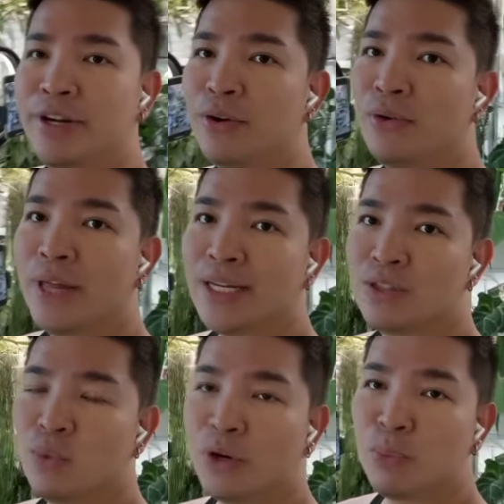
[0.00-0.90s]
that's
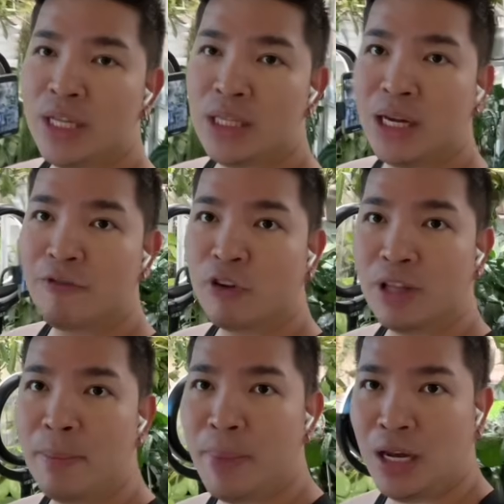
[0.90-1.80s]
what we did for
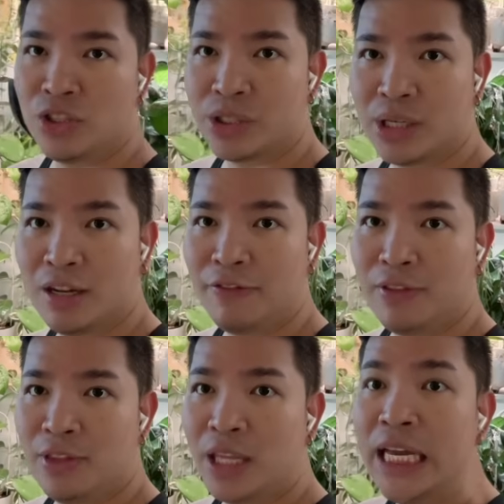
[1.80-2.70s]
the main shelf.
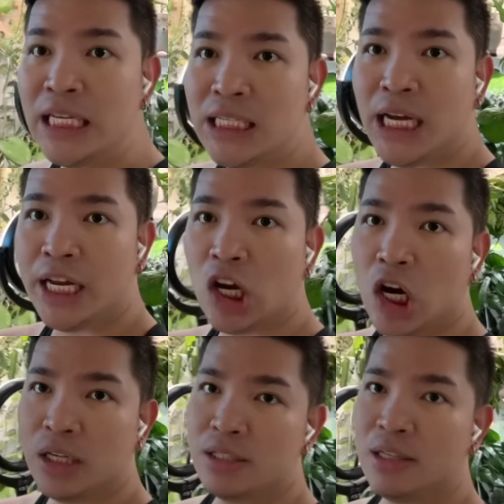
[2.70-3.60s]
This I
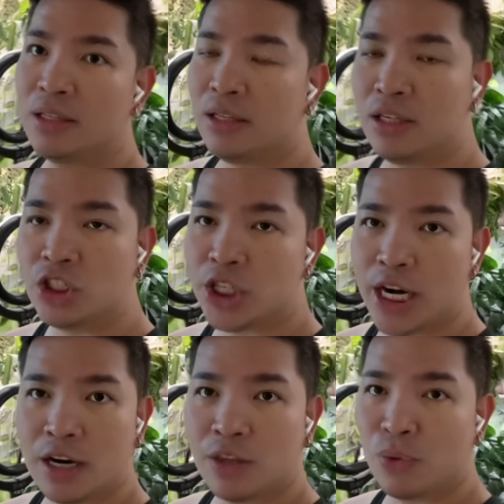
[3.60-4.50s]
constantly check
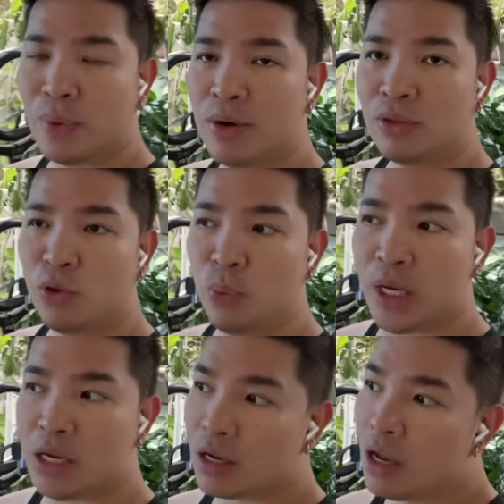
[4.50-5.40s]
throughout the
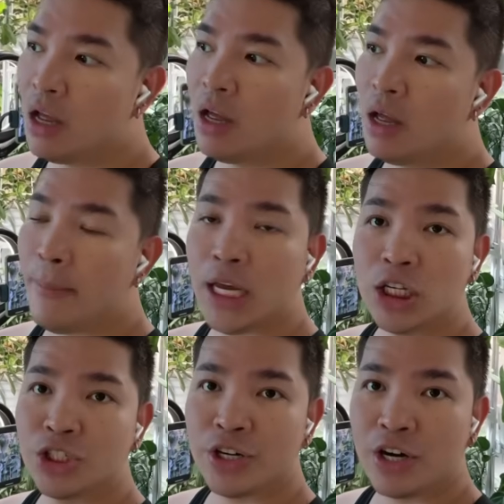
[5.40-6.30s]
week, making
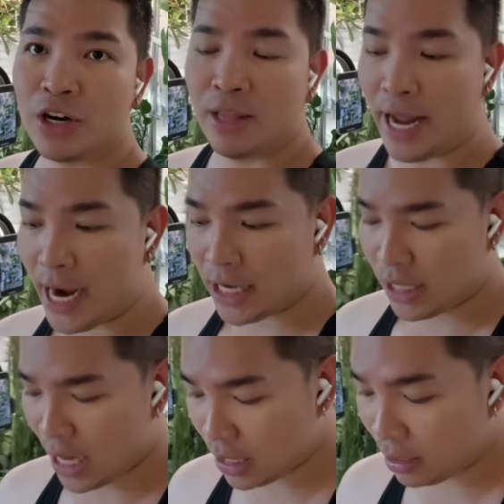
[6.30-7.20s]
sure that
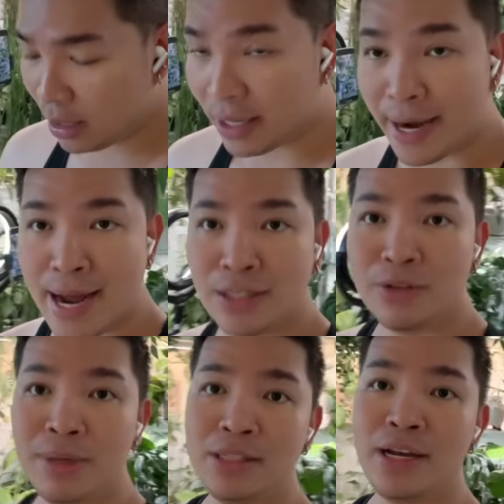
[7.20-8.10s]
anything that has to
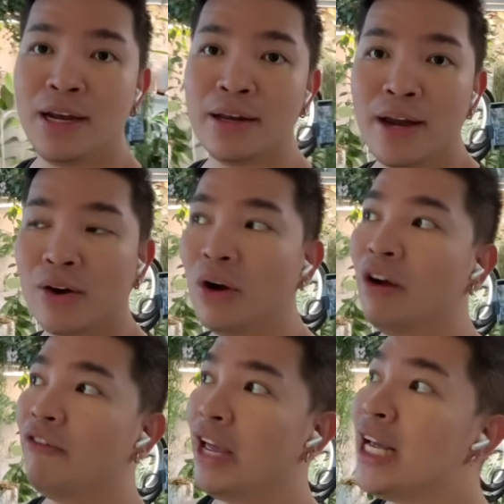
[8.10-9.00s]
be taken care
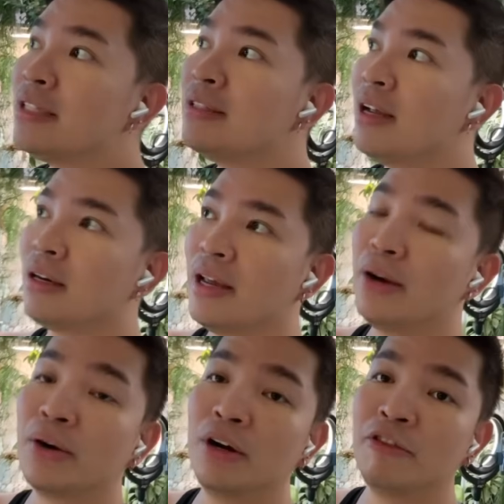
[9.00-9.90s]
of is taken
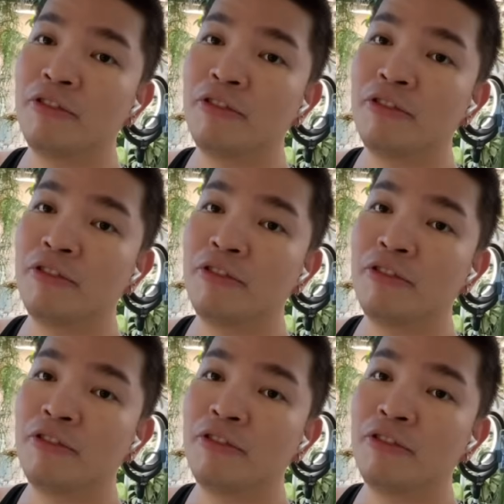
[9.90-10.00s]
care of